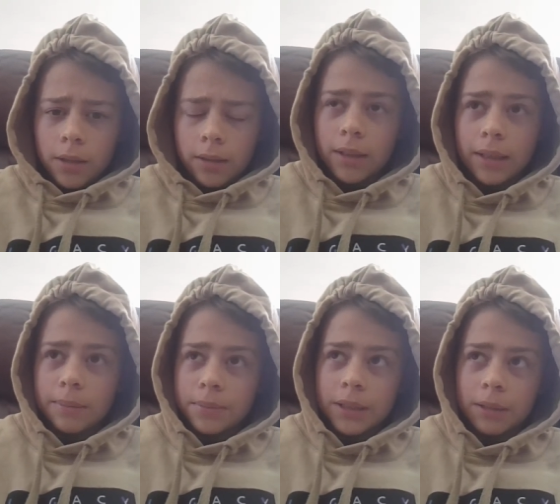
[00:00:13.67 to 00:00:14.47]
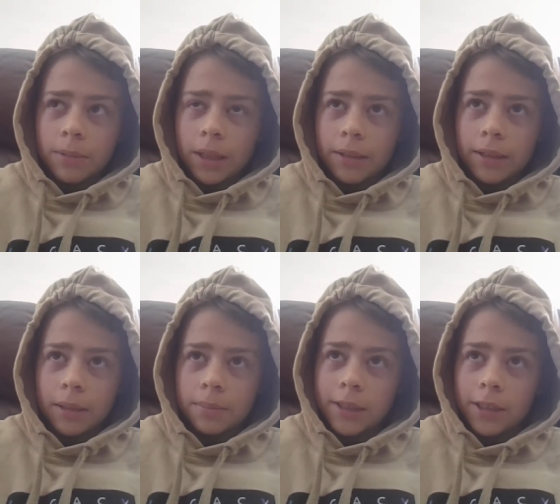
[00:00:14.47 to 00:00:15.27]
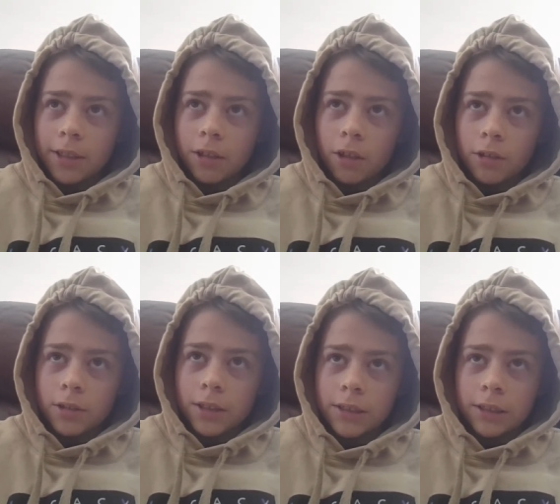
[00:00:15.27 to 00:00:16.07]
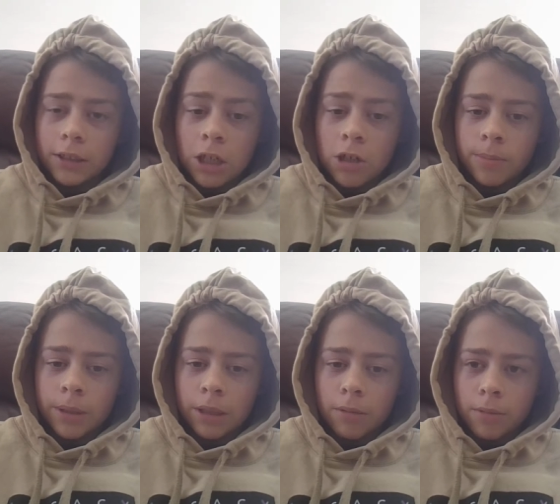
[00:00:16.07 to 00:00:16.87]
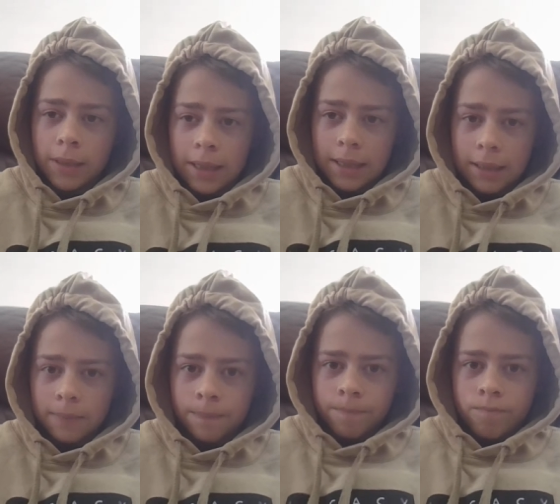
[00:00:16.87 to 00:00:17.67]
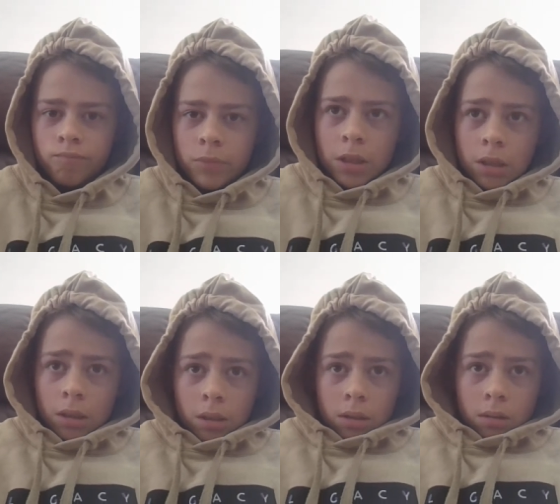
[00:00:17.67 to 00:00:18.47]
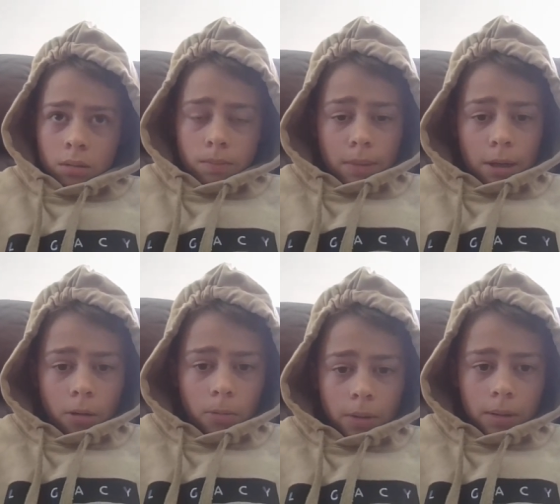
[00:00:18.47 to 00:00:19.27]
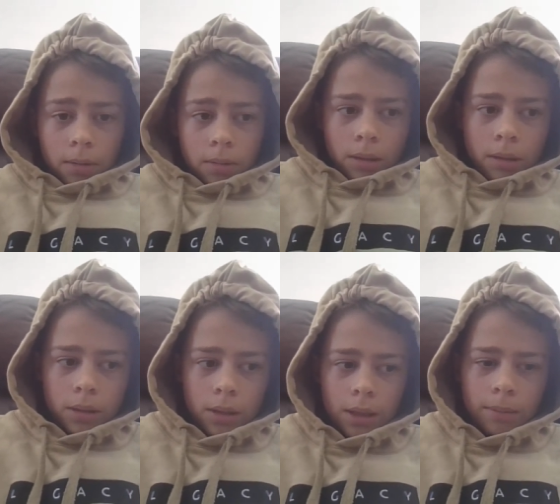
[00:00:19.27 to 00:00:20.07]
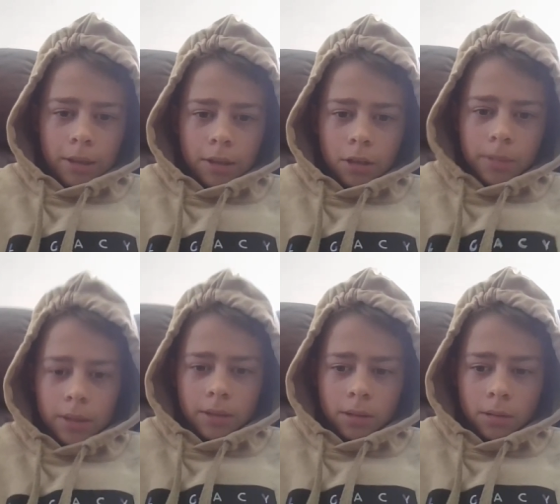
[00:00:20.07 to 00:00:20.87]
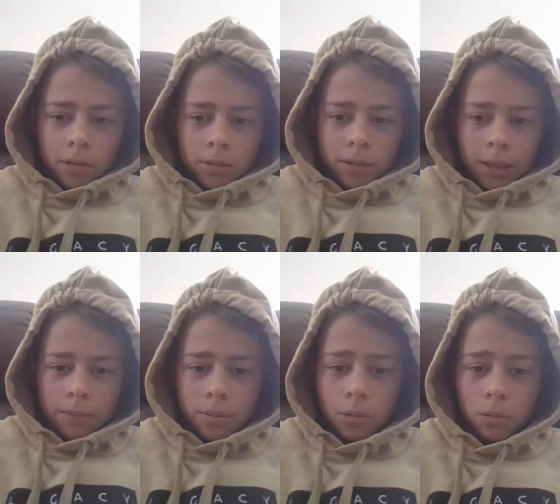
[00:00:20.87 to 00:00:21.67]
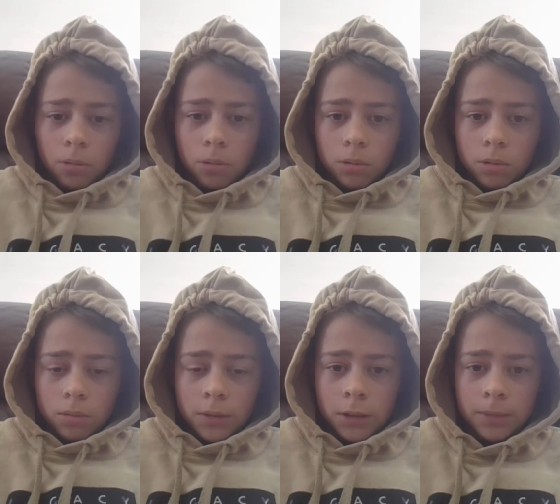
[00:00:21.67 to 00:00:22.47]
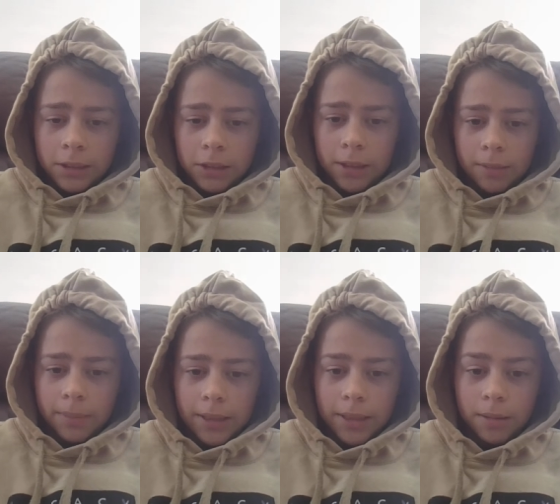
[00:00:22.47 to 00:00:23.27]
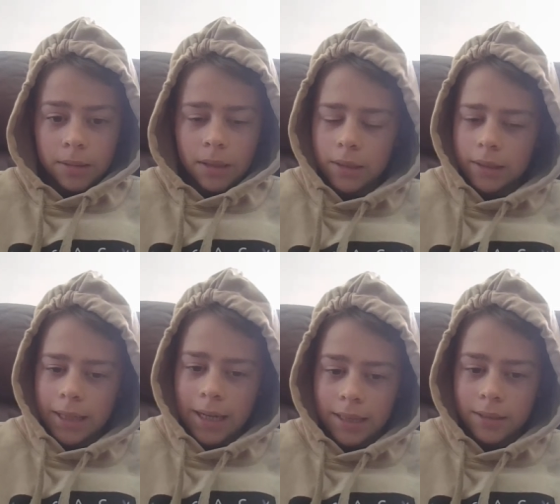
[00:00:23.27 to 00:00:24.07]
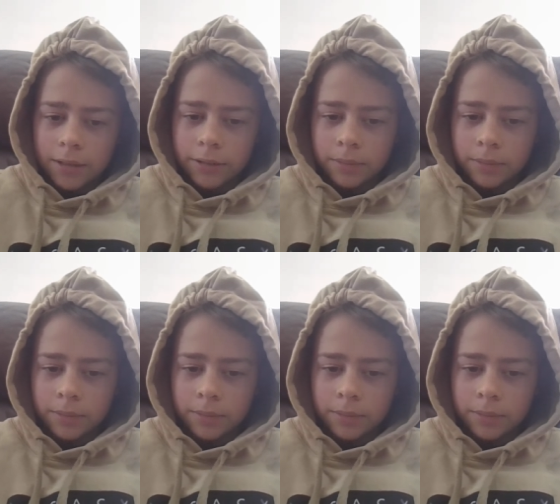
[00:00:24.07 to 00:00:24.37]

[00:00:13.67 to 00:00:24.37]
The upset, we had the upset in the close Sydney Derby. We had Melbourne stand their dominance. We had Port smashing the power, other Cats.